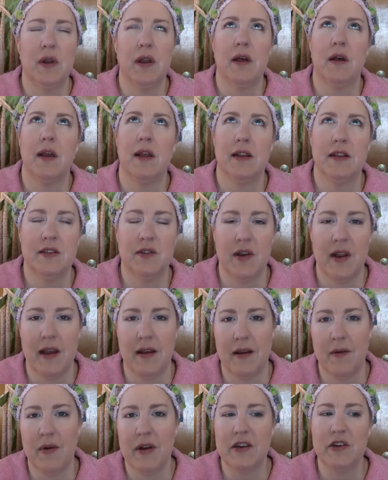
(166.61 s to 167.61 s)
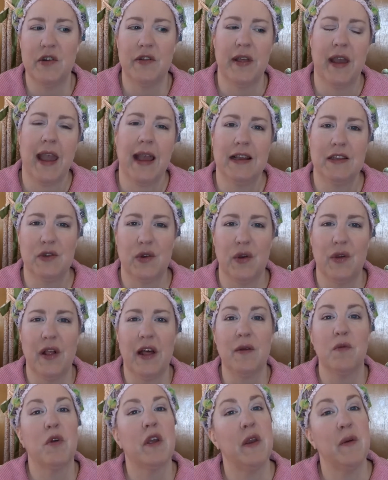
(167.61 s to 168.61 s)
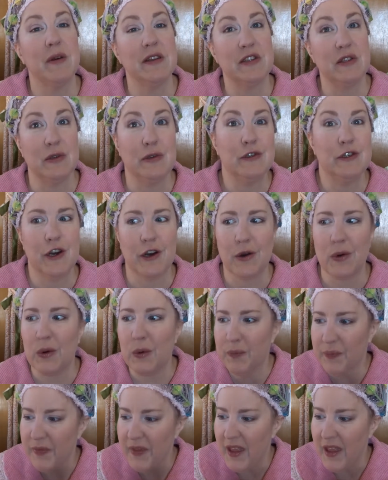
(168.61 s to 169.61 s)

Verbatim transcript: And I just don't have, I want to turn the gas grill on. He wants to do charcoal.